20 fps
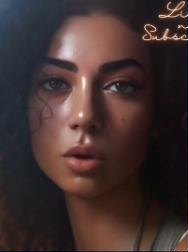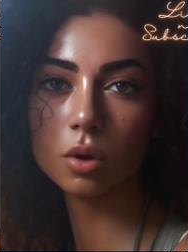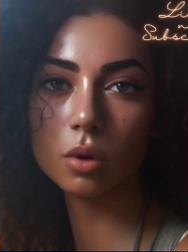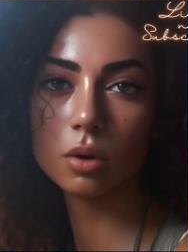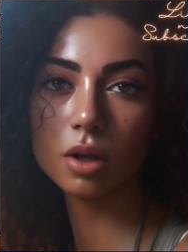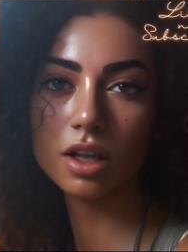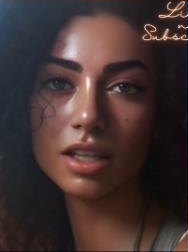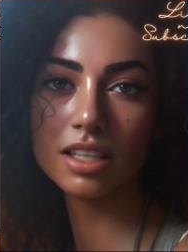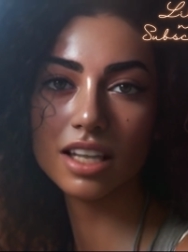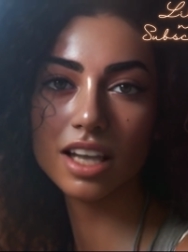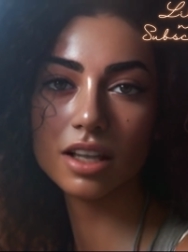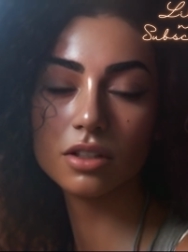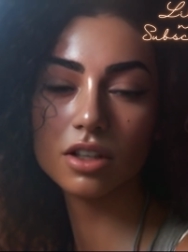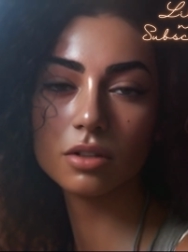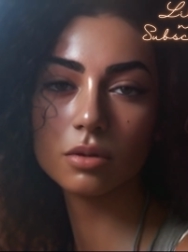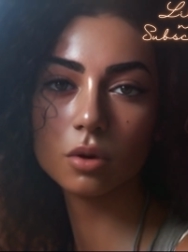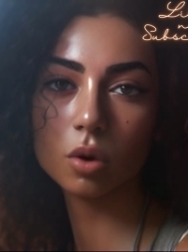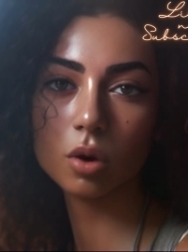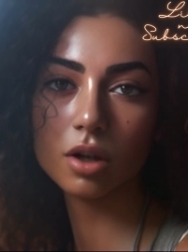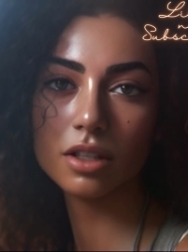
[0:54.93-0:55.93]
You need to give it
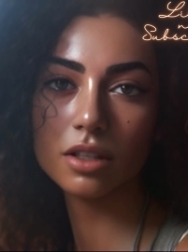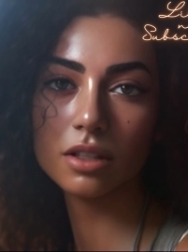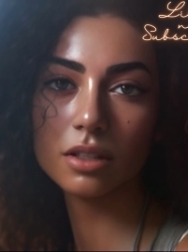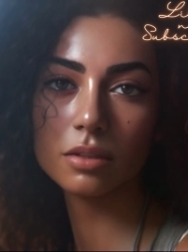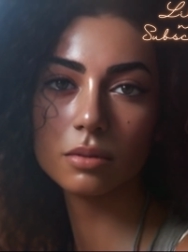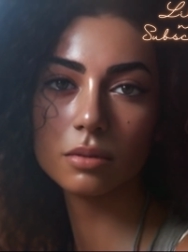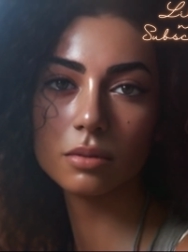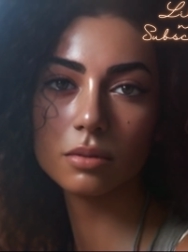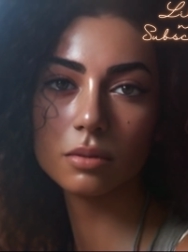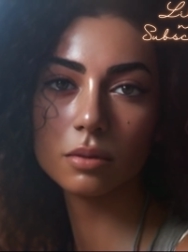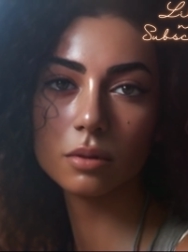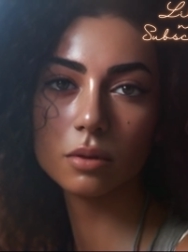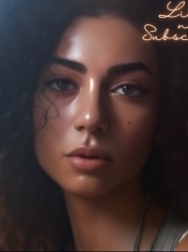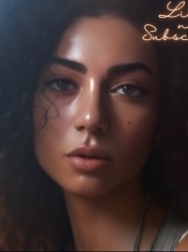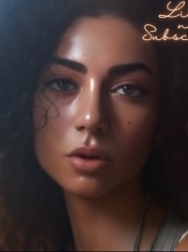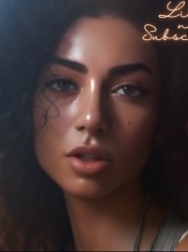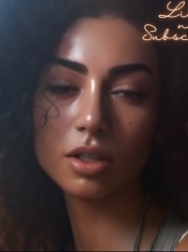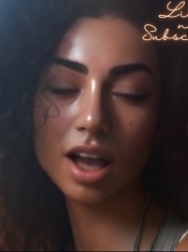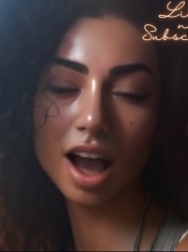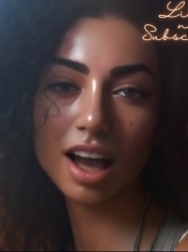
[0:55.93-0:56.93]
a voice.
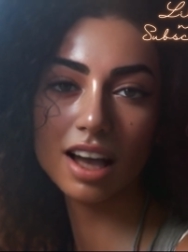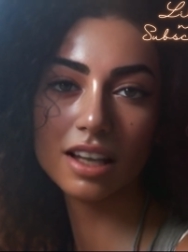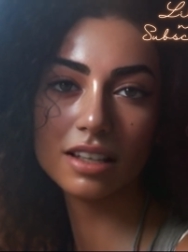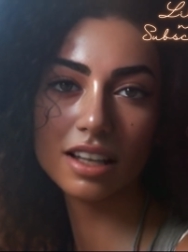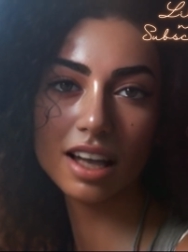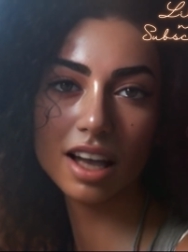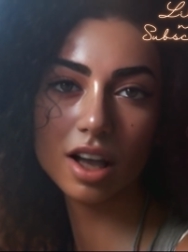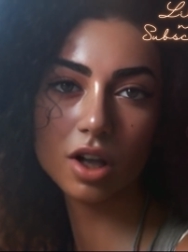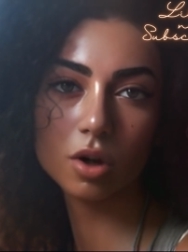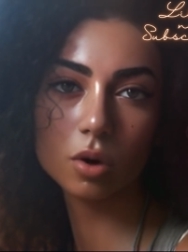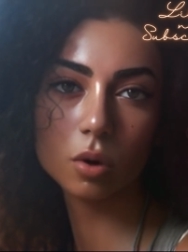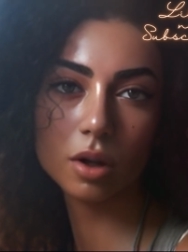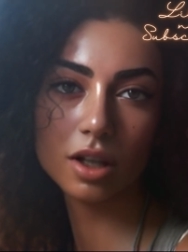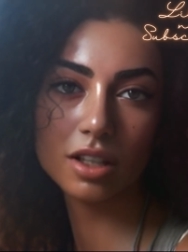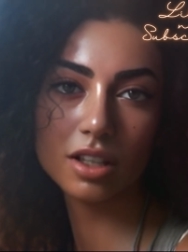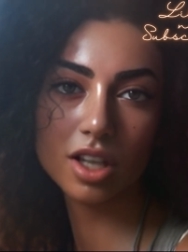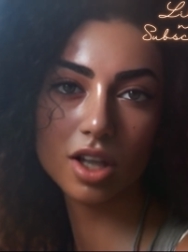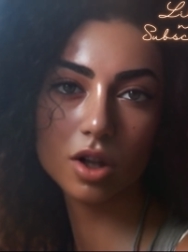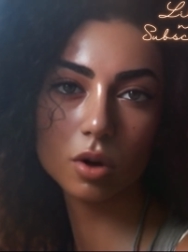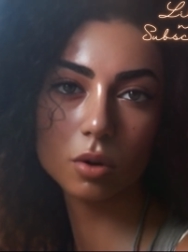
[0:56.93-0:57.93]
For that, you
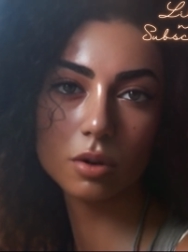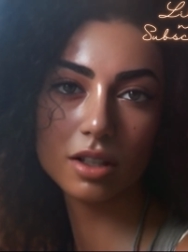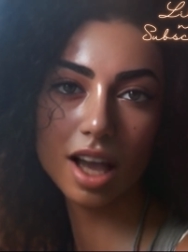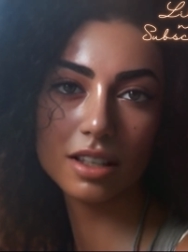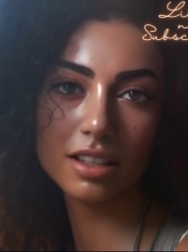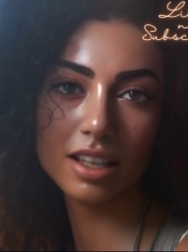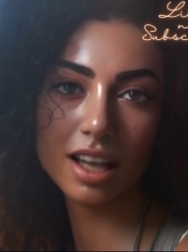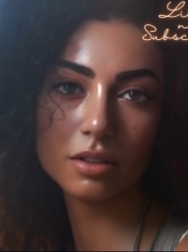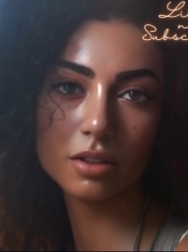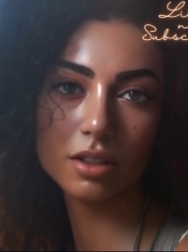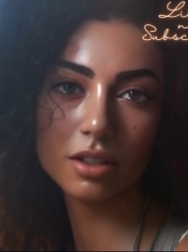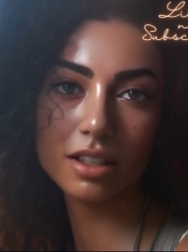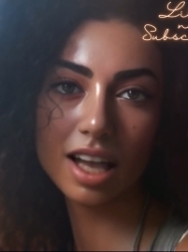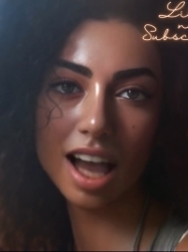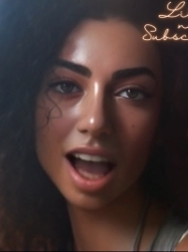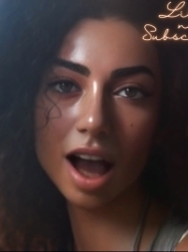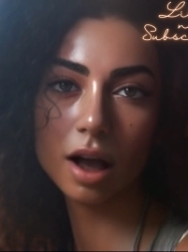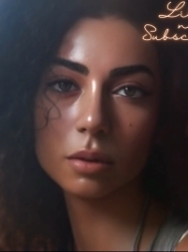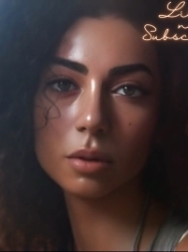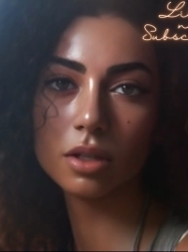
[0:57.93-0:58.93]
need to use
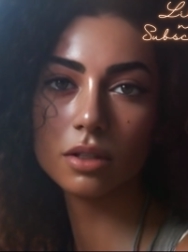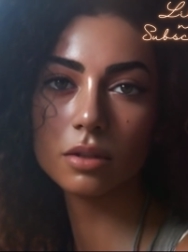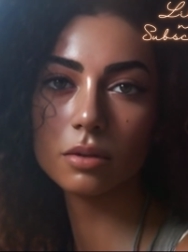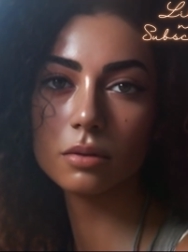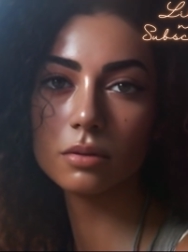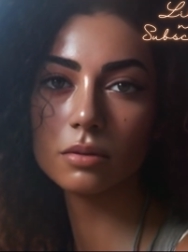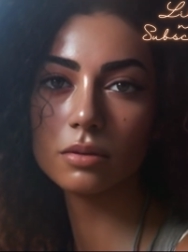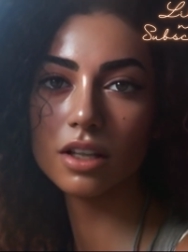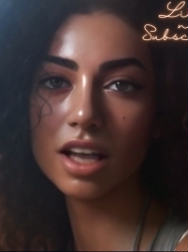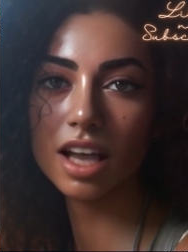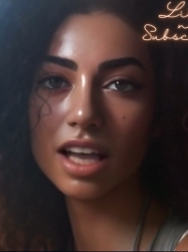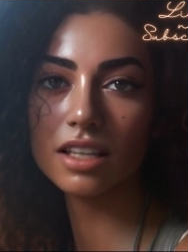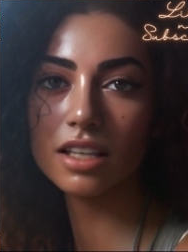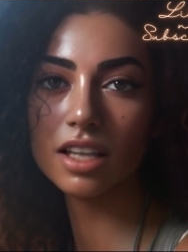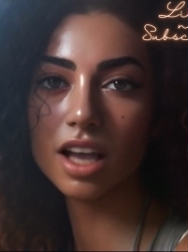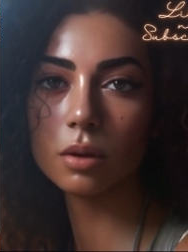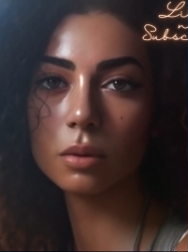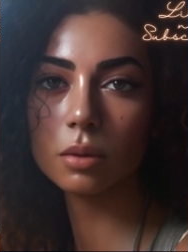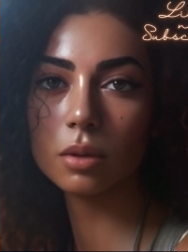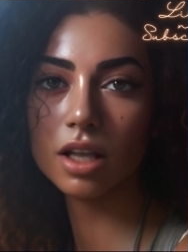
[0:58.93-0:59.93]
ElevenLabs. It's
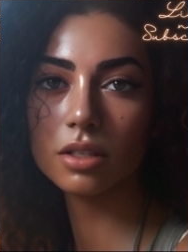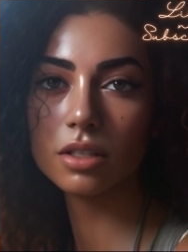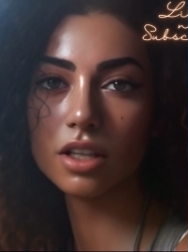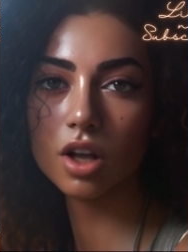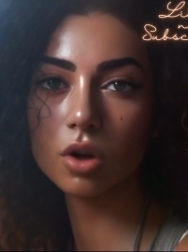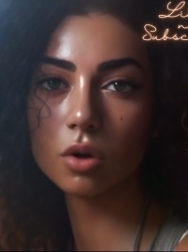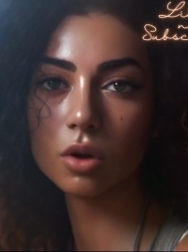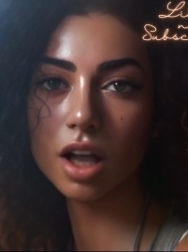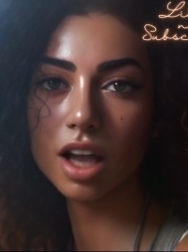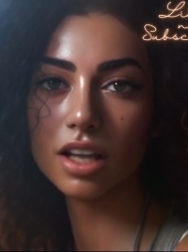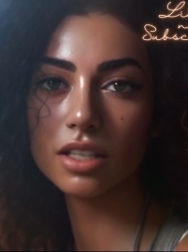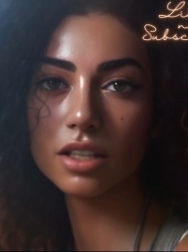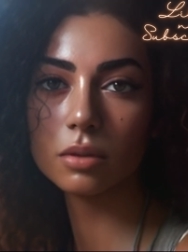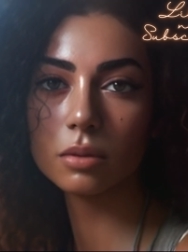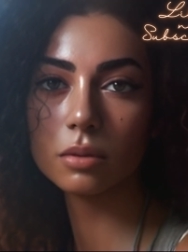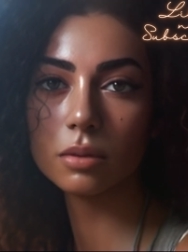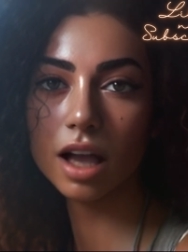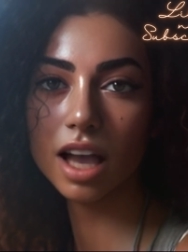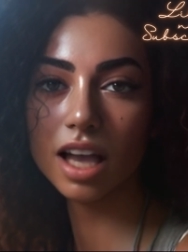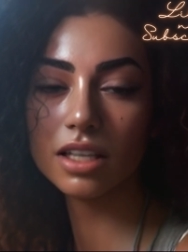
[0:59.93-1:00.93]
a company that creates
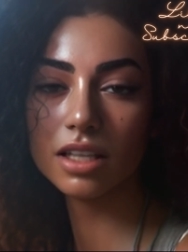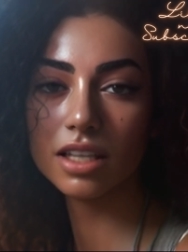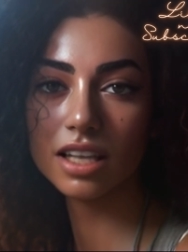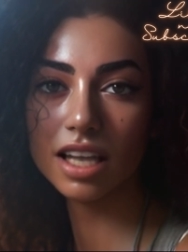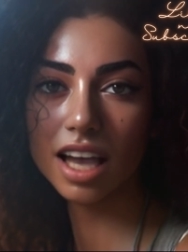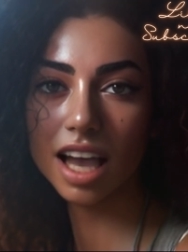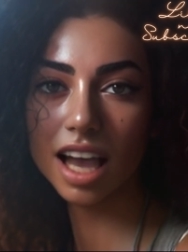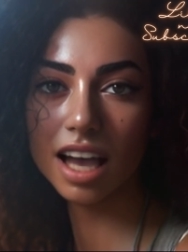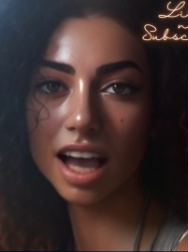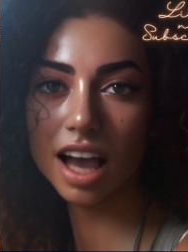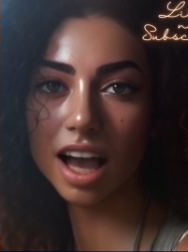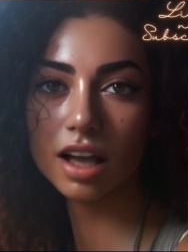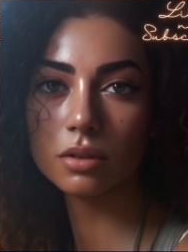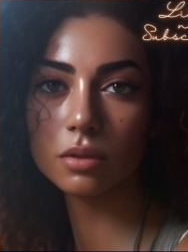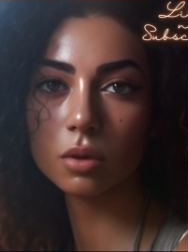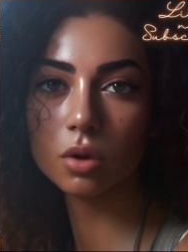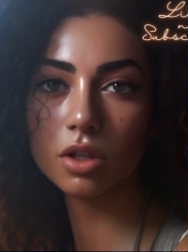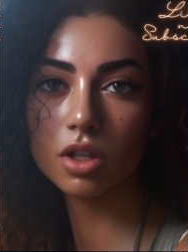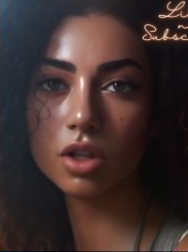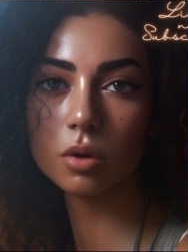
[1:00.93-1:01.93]
amazing A I
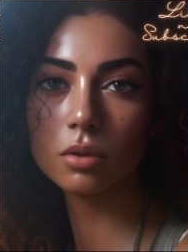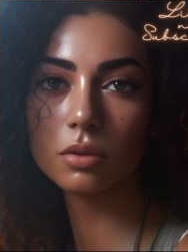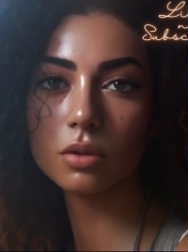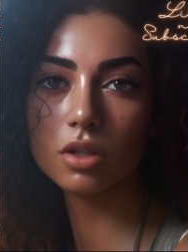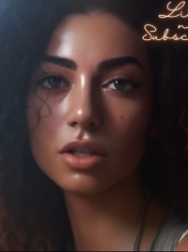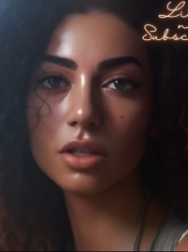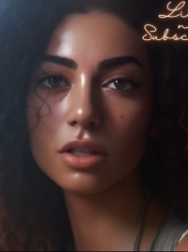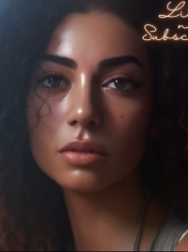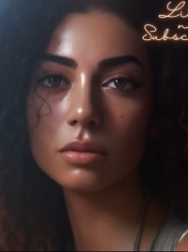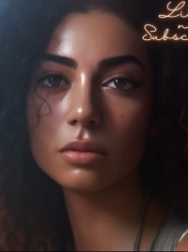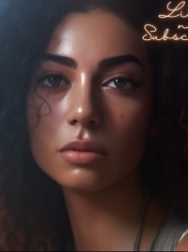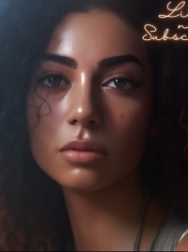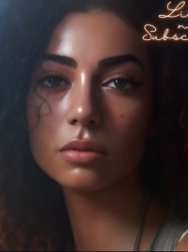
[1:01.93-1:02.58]
voiceovers.